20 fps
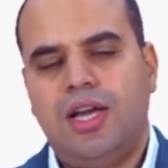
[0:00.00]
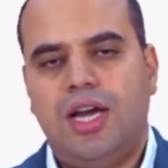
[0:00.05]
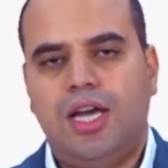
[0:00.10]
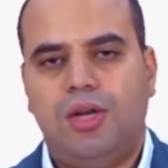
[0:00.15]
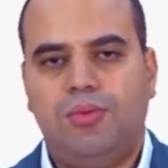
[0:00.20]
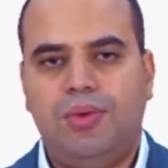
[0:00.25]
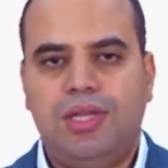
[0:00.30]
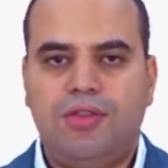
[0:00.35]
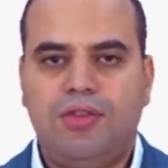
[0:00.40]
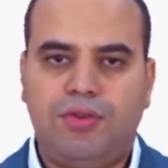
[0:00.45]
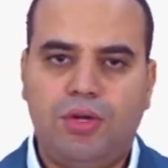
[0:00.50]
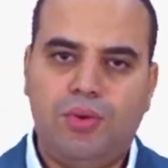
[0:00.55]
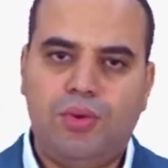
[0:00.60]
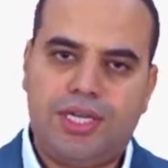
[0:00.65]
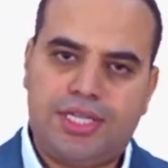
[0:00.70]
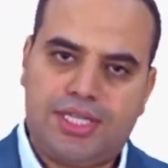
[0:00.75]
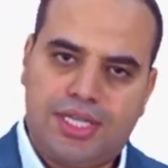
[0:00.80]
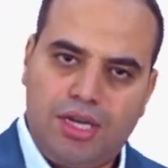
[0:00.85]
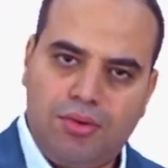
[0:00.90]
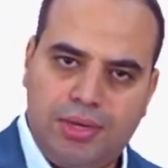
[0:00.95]
And when the flow
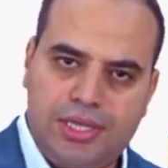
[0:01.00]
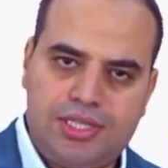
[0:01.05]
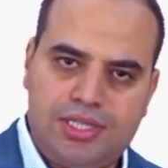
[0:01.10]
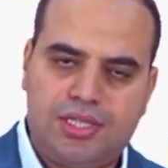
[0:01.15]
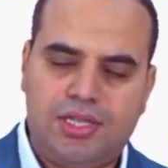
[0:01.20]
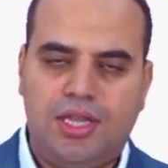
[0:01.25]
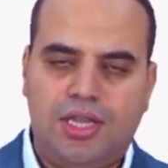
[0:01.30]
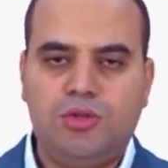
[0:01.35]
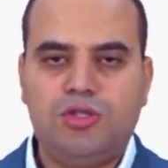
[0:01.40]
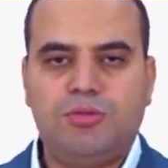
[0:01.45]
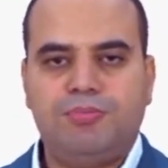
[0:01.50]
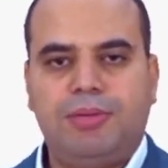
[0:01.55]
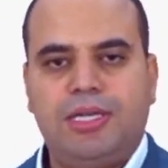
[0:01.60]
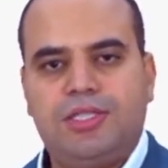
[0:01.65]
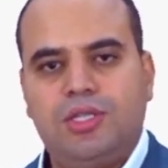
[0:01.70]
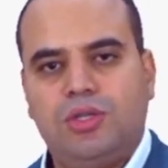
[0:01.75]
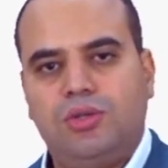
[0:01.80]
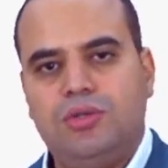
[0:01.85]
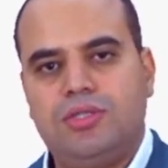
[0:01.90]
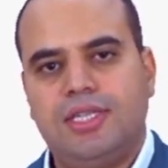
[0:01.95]
accelerates, those
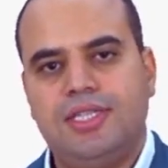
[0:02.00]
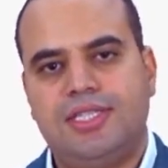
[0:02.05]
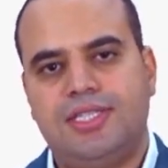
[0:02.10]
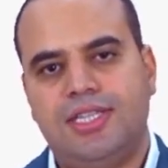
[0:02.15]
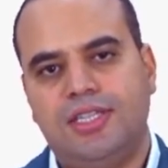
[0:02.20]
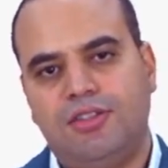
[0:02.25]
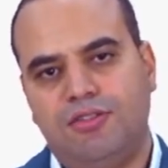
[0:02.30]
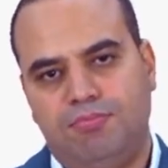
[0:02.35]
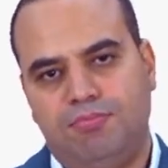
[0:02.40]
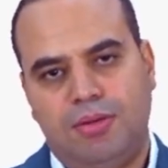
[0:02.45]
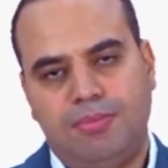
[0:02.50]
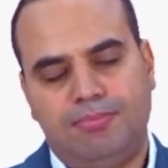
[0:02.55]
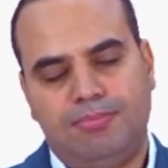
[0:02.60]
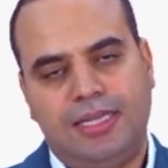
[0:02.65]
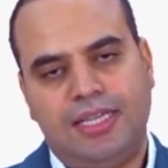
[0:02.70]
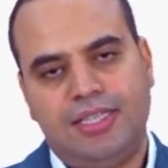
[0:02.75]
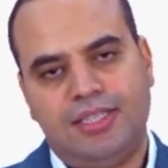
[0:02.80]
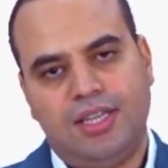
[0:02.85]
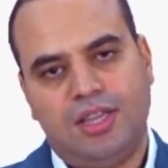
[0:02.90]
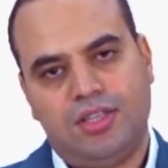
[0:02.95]
particles, instead of
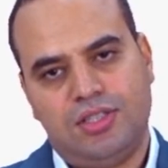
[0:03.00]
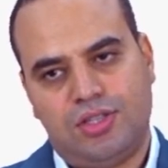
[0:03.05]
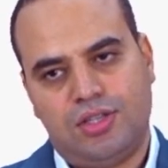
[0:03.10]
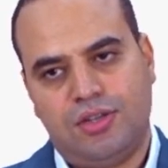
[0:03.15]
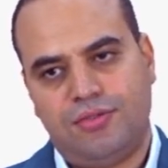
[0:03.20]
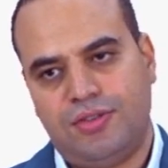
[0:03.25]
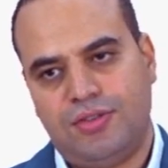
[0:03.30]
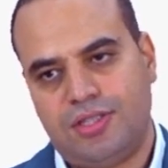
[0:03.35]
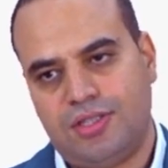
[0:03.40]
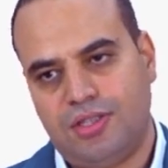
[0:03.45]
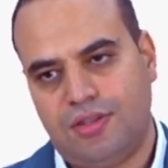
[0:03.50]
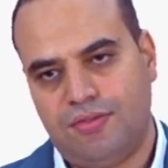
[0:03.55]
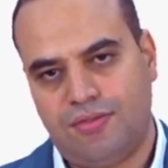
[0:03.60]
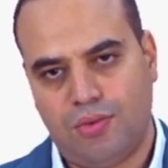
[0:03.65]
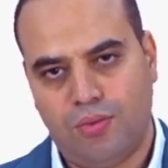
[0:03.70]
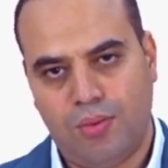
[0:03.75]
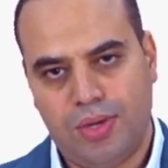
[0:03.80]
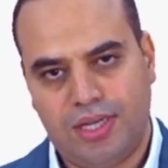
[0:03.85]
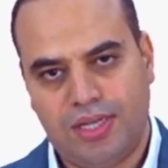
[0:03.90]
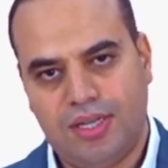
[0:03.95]
bombarding the surface of the
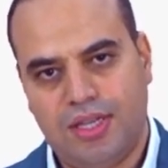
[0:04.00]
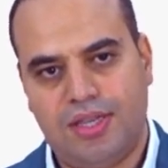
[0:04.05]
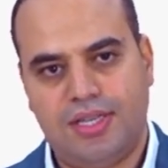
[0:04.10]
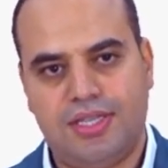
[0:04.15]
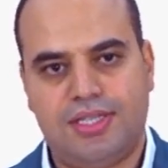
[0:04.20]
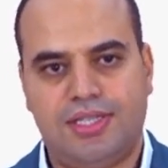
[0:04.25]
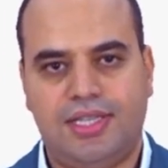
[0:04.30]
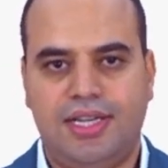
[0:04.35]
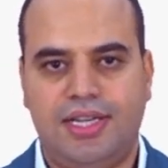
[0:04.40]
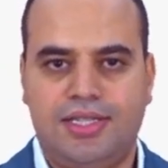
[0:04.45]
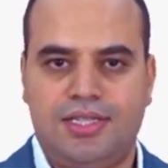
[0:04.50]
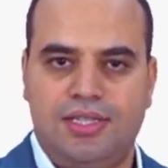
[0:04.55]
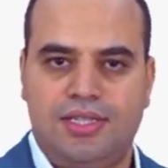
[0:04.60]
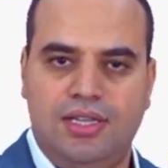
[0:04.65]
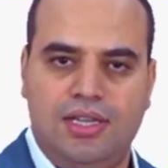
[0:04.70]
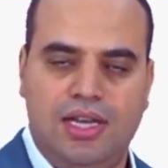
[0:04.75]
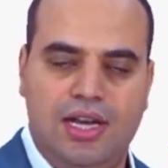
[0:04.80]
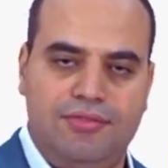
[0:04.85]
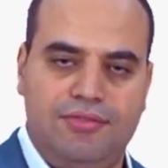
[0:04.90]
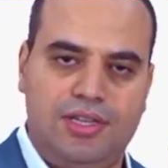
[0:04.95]
wind, they start
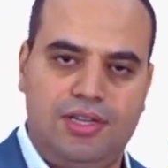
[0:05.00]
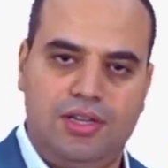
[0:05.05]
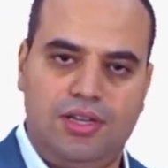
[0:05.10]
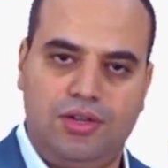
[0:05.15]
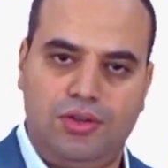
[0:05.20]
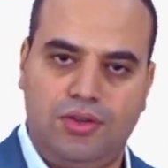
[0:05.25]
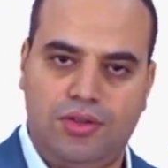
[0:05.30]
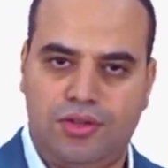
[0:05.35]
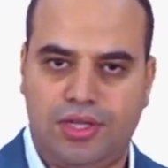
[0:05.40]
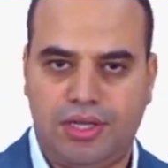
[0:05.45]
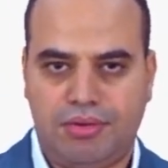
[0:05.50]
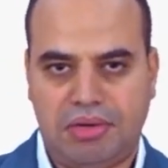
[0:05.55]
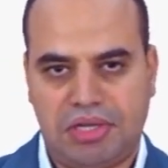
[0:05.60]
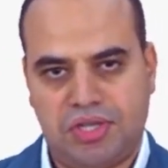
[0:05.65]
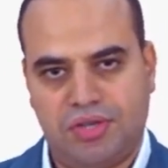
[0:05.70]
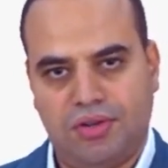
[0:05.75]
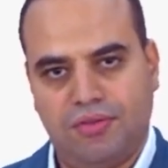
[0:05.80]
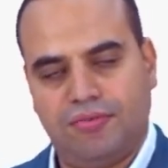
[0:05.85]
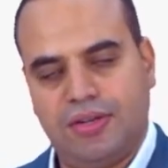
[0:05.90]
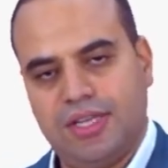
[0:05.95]
having another
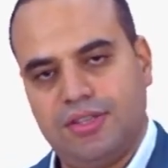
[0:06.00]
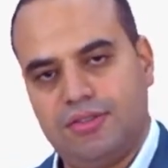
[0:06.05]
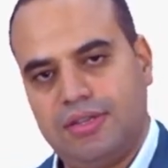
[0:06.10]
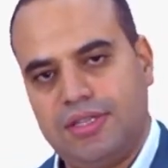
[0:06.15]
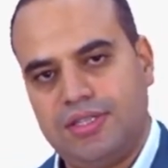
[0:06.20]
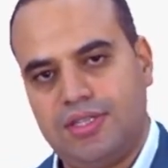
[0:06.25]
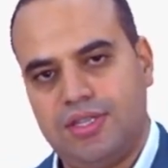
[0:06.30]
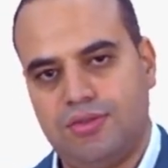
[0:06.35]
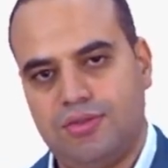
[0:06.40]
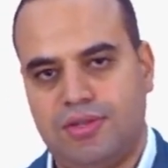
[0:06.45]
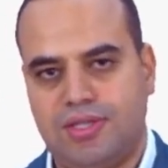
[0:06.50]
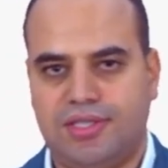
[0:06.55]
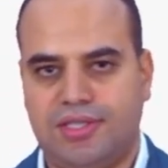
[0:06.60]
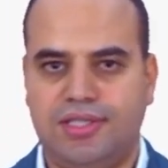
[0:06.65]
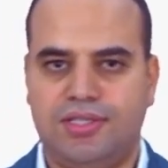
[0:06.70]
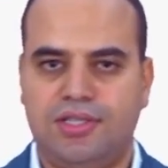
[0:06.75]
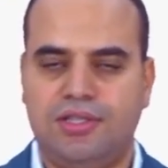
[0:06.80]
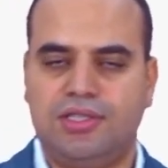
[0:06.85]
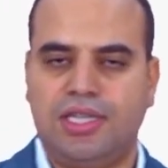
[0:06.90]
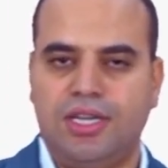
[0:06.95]
direction of flight, right? So they
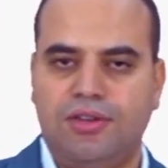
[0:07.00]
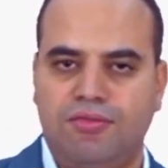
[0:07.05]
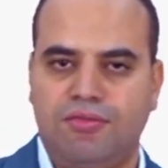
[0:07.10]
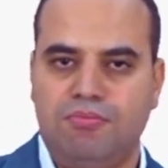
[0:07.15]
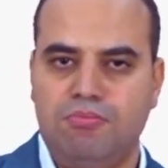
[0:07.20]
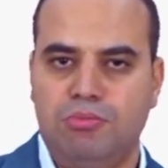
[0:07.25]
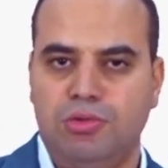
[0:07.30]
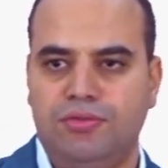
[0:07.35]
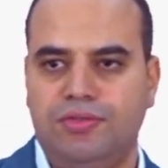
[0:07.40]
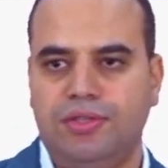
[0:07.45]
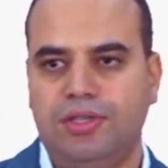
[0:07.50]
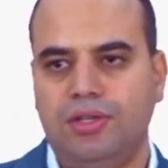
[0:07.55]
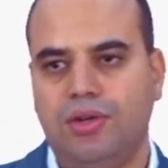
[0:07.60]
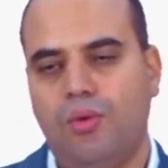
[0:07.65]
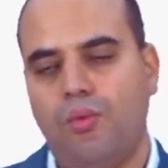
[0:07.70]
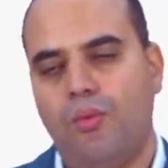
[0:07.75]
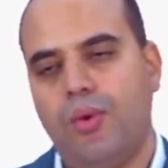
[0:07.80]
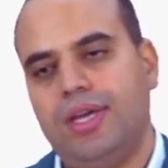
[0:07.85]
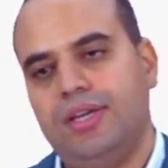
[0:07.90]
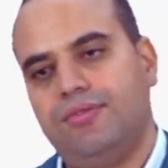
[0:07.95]
started kind of moving
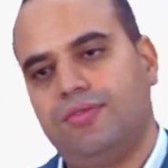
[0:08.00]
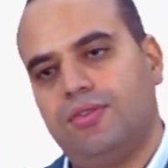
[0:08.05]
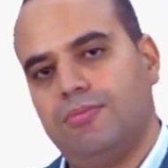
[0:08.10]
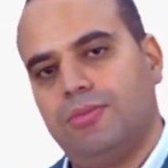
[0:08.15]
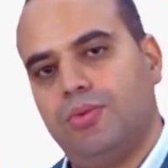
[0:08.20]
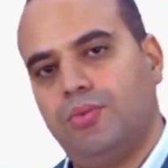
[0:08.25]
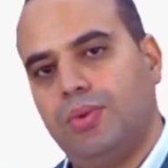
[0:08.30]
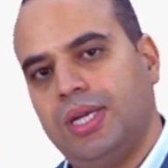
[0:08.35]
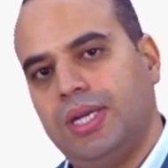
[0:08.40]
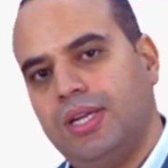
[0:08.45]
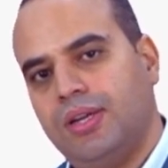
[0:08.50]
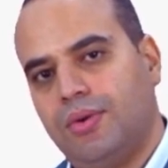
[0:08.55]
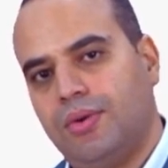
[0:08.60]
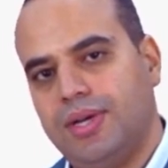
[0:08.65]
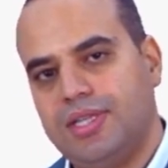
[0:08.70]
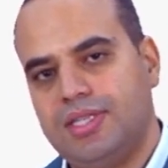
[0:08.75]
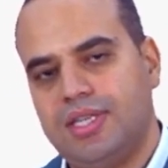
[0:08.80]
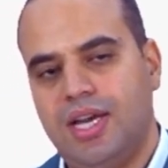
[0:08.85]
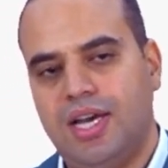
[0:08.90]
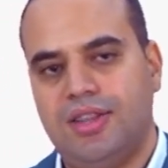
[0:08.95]
away from the wind,
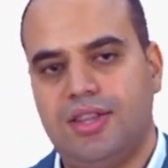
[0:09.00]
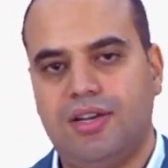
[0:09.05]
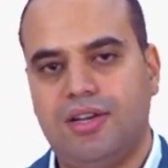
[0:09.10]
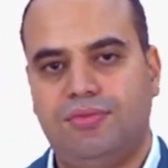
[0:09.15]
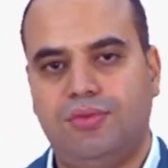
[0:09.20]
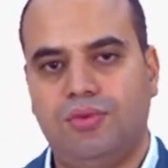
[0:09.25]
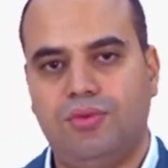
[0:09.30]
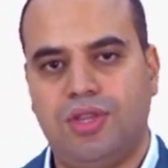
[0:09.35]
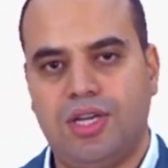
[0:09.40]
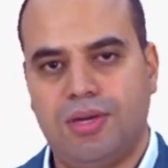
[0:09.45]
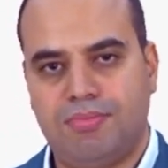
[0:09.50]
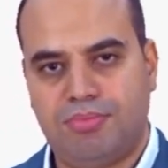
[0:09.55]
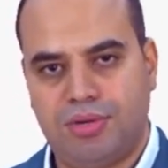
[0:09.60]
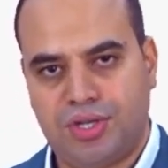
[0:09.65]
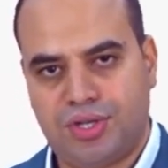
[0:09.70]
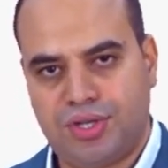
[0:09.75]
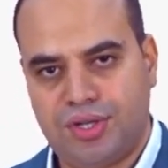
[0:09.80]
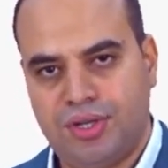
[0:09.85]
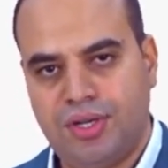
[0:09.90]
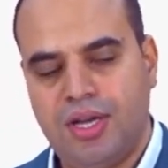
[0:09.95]
right? And therefore, their
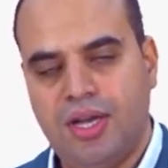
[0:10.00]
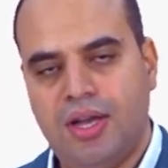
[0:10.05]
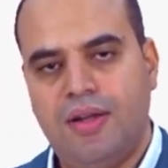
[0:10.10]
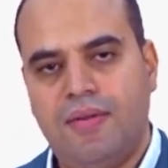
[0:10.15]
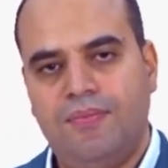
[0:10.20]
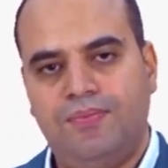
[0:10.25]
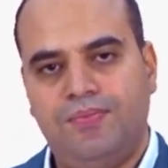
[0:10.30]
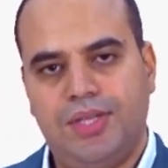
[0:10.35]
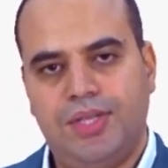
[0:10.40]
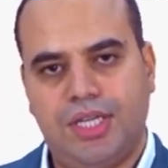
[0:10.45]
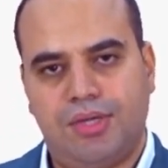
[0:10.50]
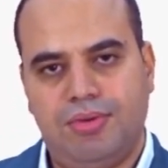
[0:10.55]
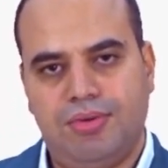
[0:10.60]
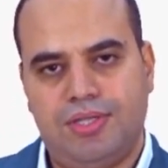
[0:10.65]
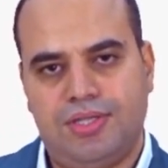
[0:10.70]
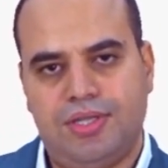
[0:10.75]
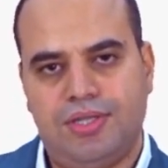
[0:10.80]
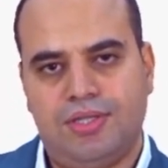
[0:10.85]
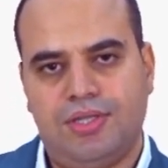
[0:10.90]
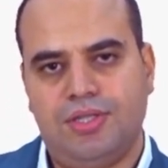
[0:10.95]
pressure
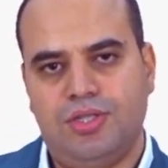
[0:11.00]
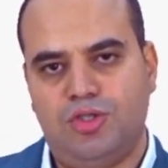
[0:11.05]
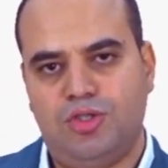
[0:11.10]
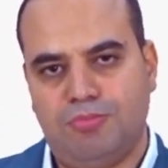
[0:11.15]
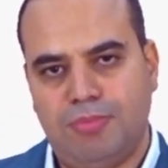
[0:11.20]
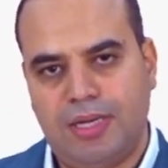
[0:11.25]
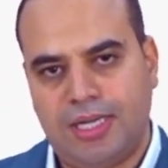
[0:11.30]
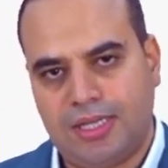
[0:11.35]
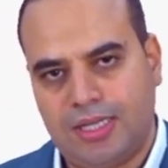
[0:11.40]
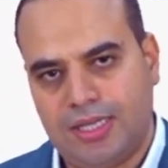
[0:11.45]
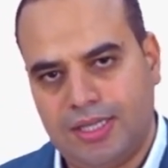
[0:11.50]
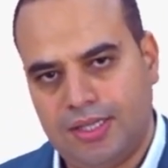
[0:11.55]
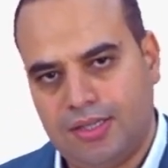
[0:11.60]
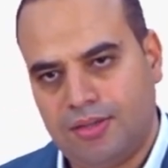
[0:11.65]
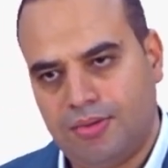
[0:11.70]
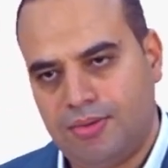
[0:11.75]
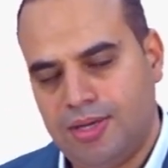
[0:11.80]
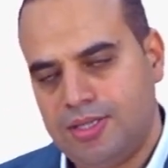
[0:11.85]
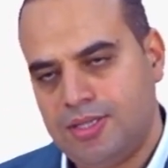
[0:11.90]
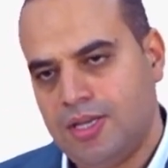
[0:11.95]
decreases dramatically,
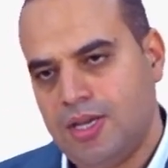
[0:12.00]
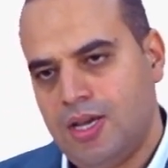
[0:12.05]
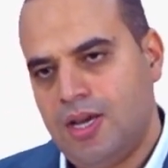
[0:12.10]
right?